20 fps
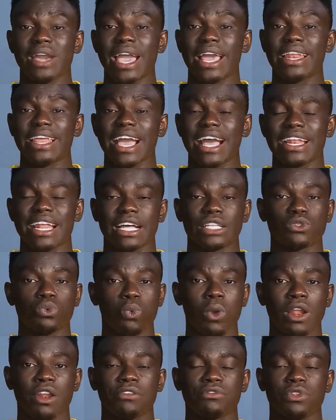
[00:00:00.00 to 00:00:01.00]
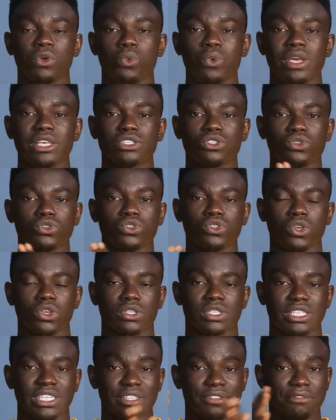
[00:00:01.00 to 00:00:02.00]
earlier that one of the ways to
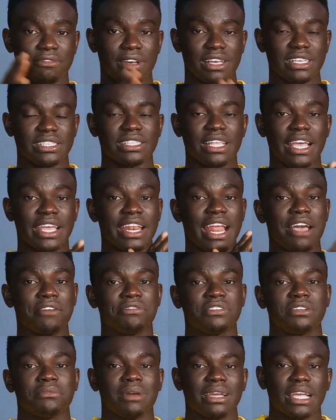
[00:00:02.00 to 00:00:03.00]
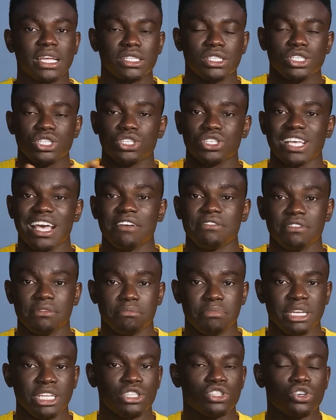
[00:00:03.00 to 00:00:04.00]
succeed faster in affiliate marketing is to have a
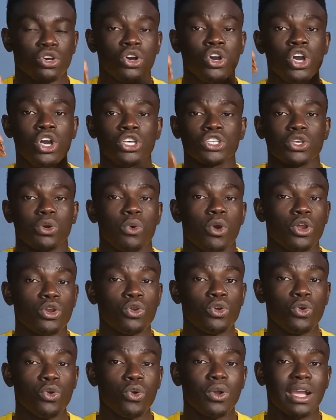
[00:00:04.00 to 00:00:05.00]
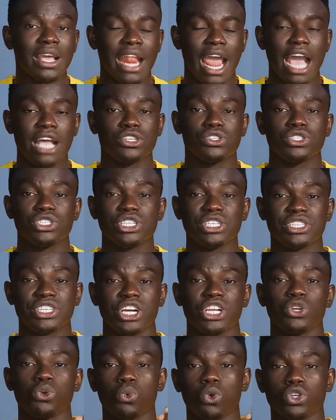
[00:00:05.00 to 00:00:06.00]
mentor, someone who can actually
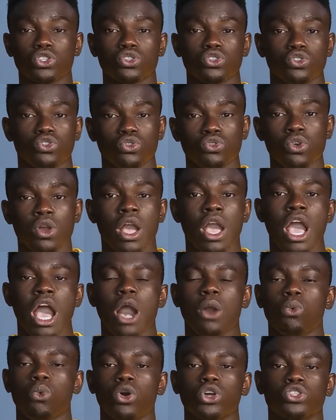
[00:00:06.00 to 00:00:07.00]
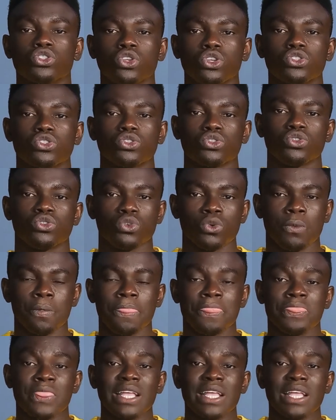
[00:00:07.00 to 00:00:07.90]
tell you what to do and what not to do.